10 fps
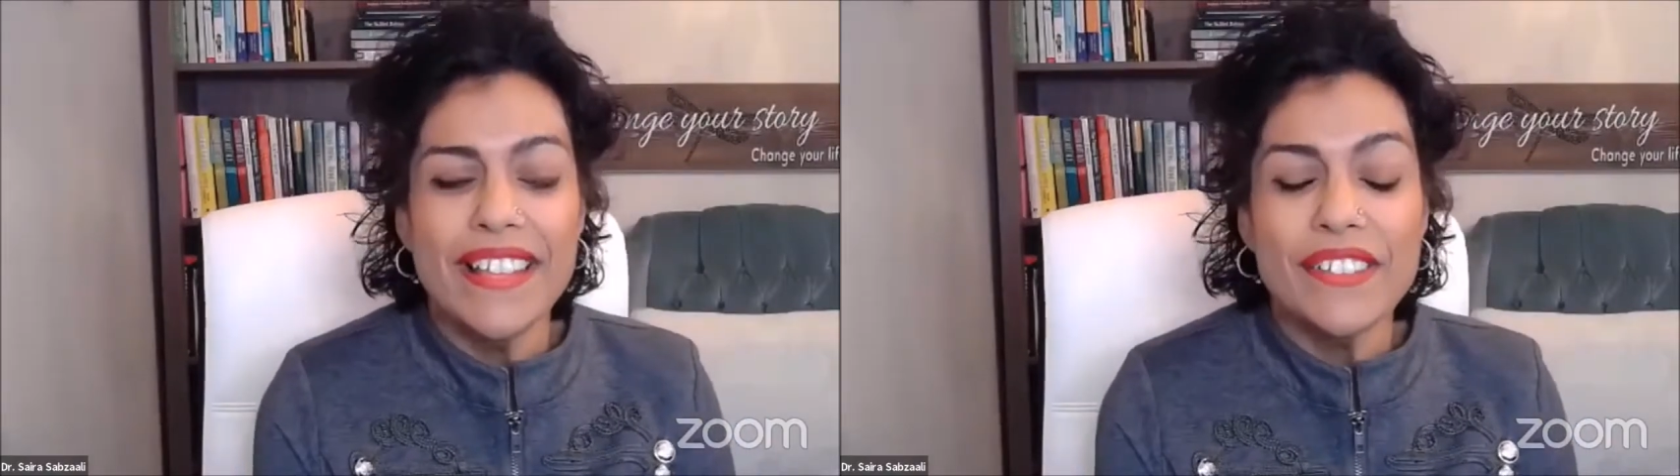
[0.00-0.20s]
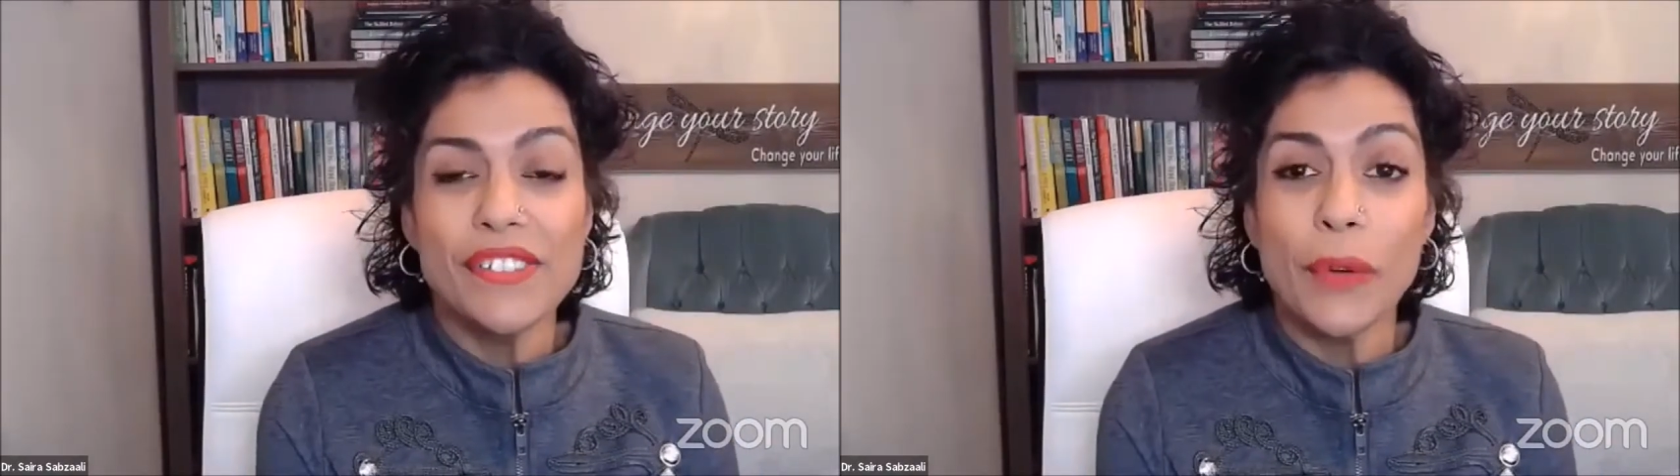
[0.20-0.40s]

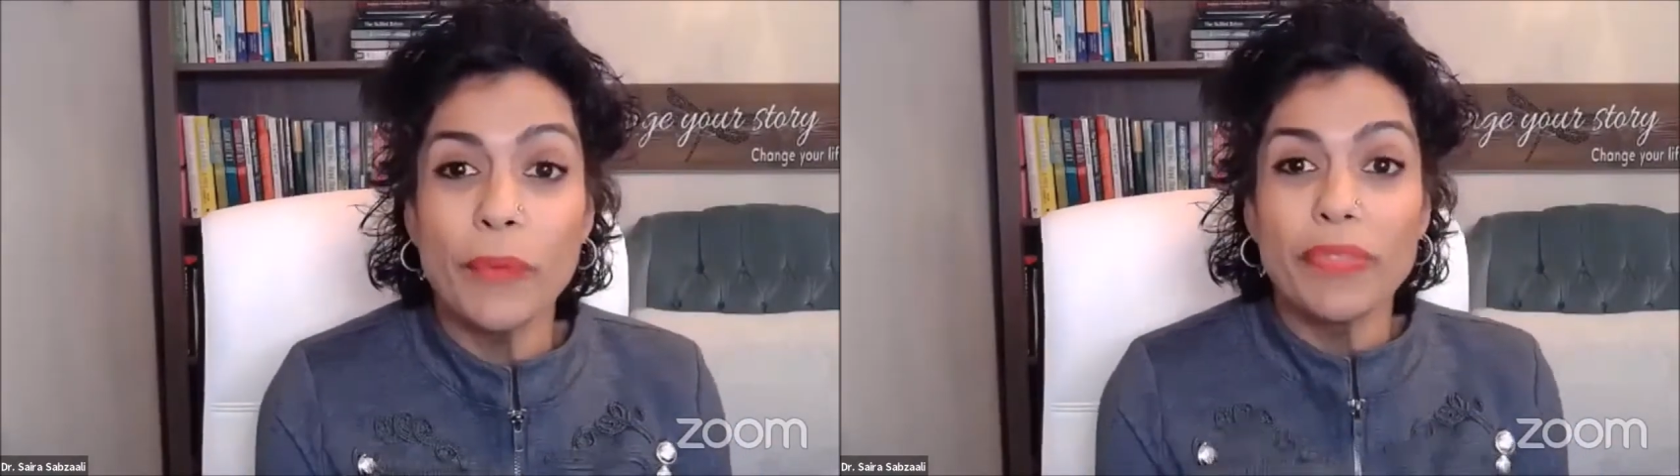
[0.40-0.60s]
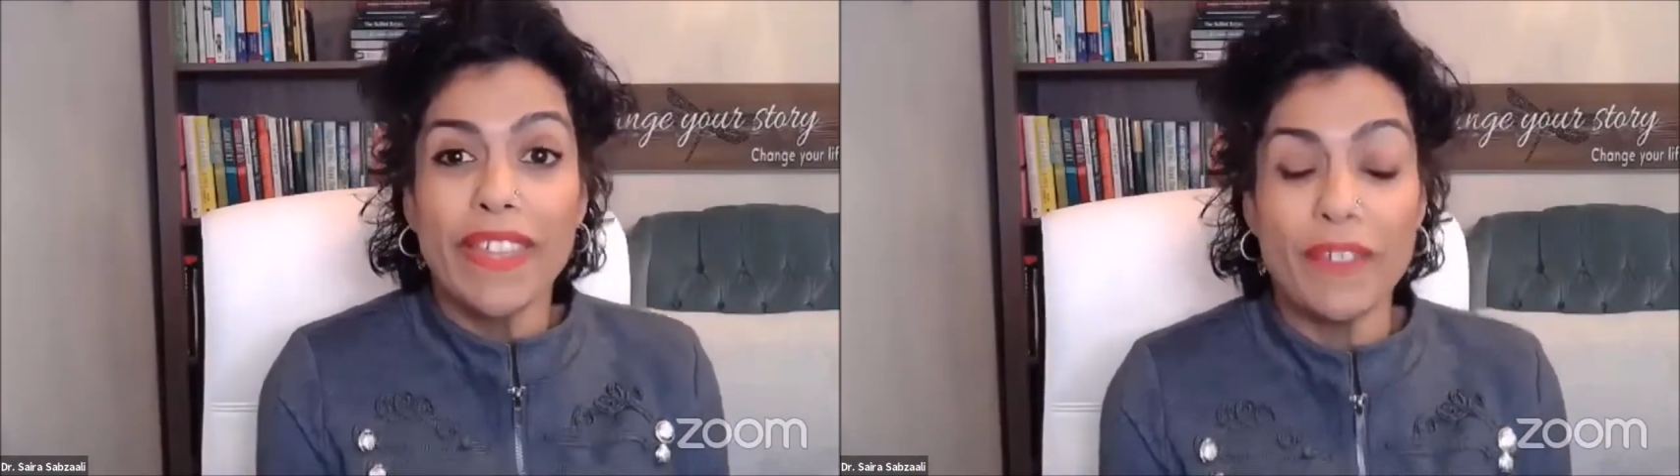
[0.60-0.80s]

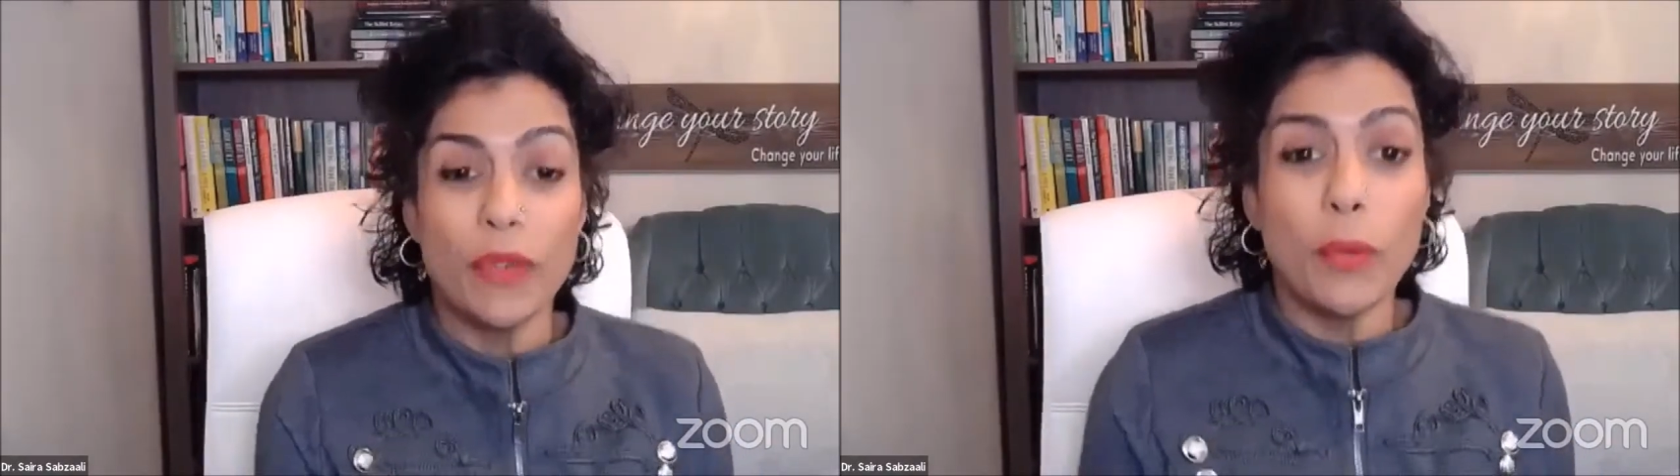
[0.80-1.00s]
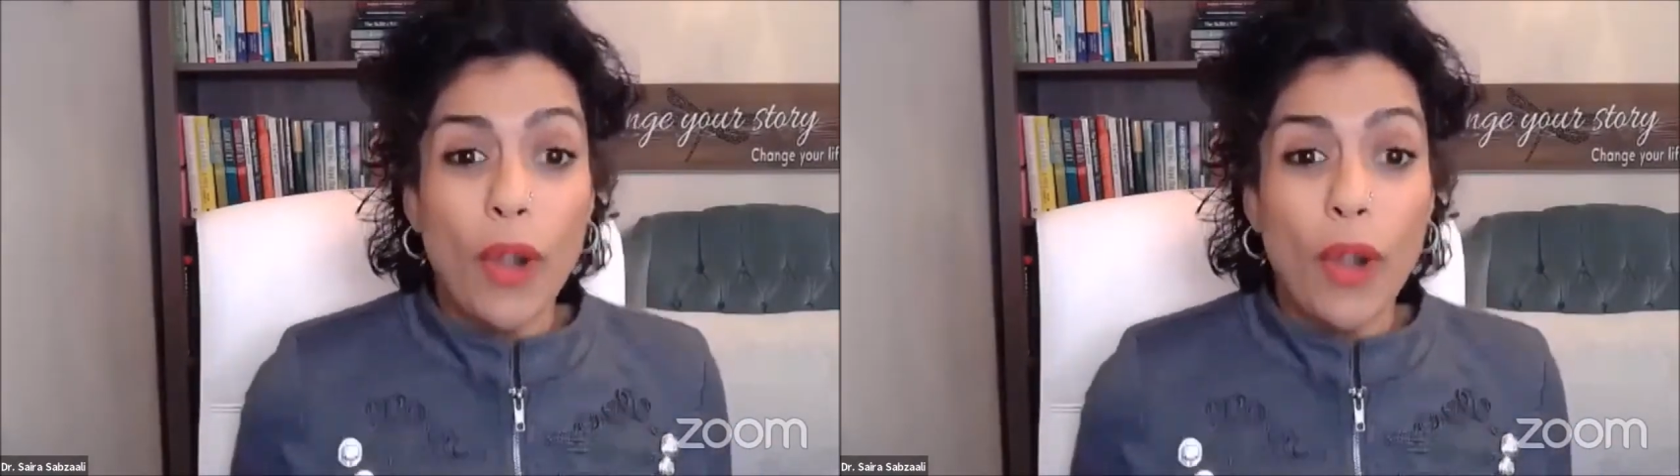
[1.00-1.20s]
So if
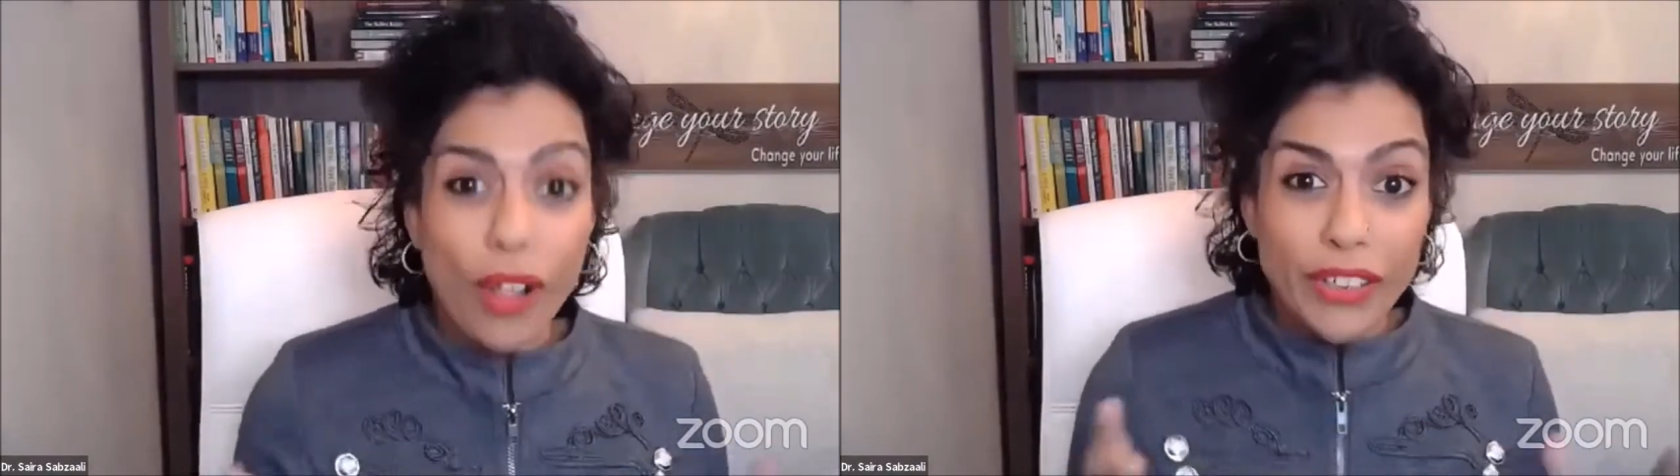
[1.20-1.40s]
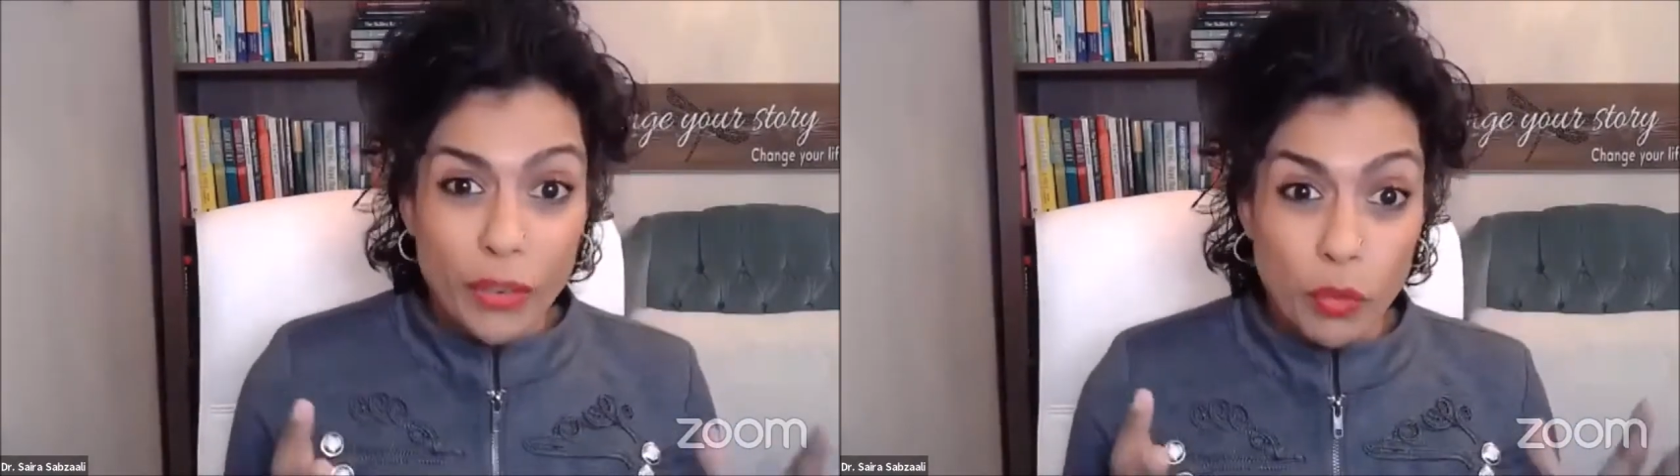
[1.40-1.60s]
we were
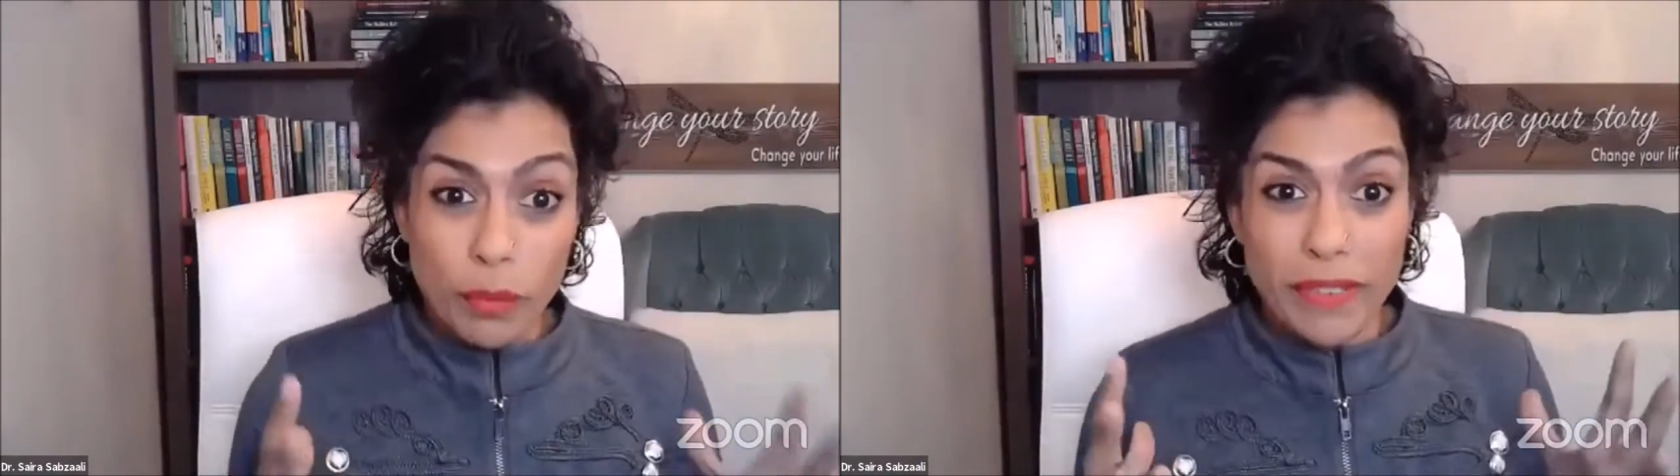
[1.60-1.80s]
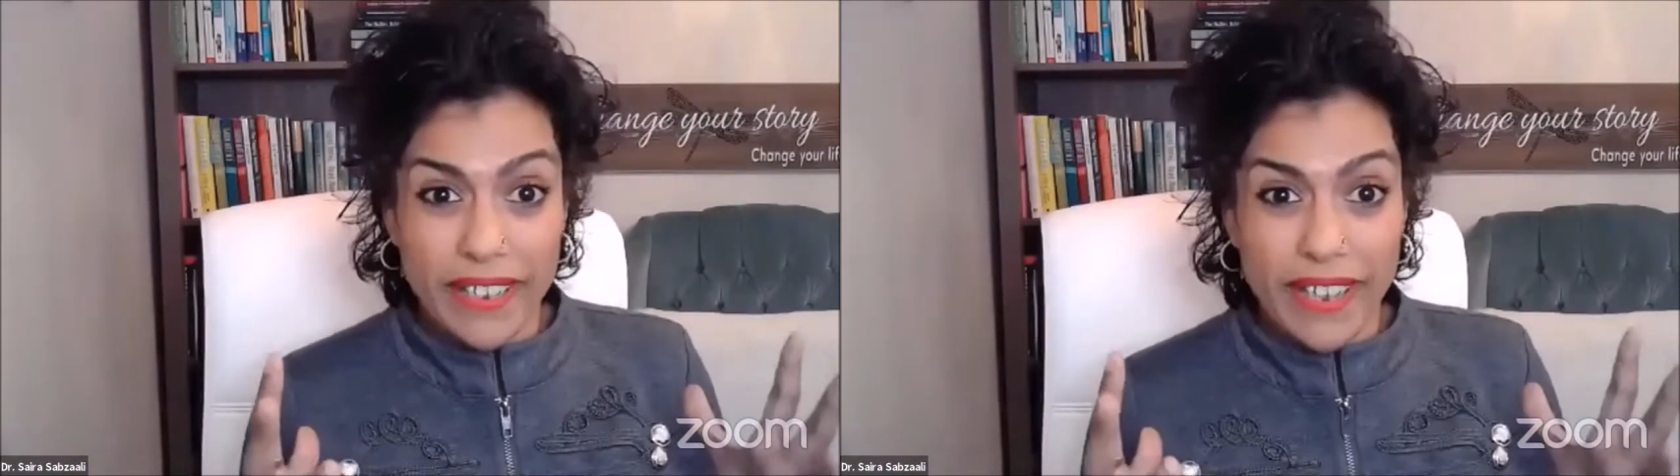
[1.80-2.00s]
all in a
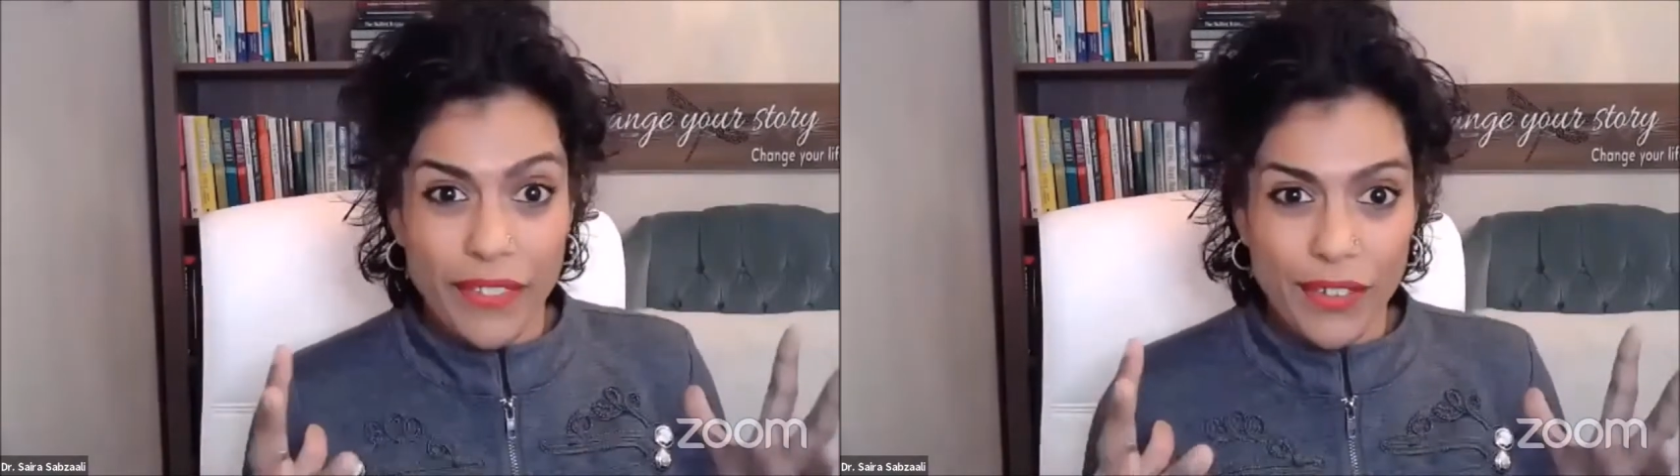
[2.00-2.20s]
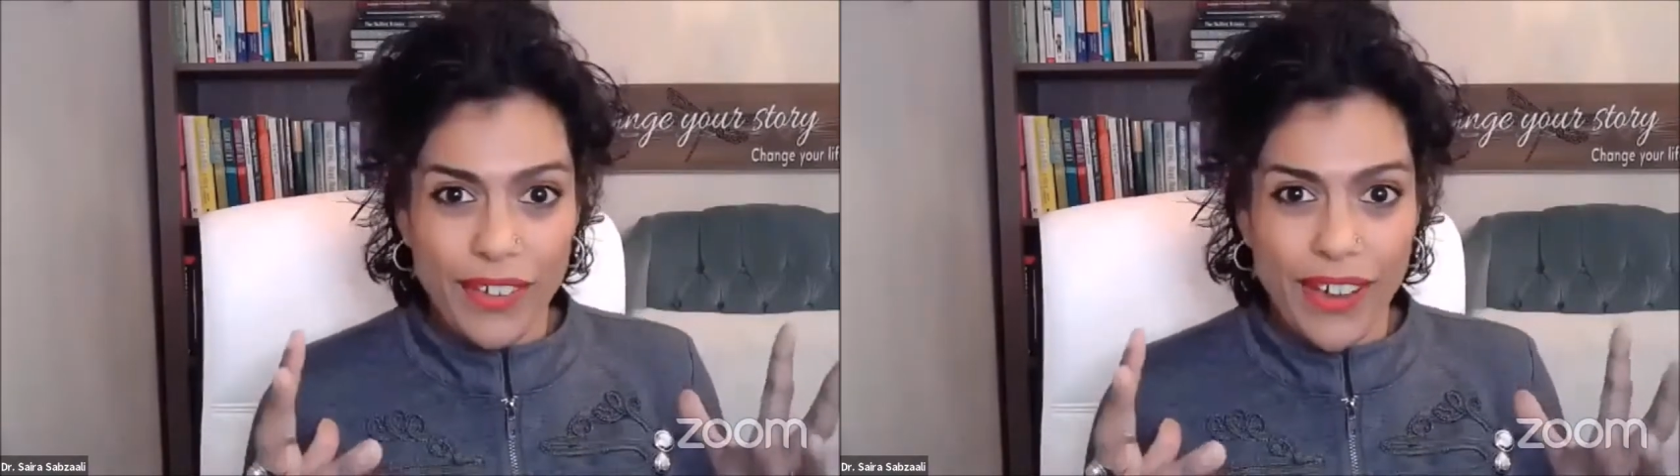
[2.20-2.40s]
room together,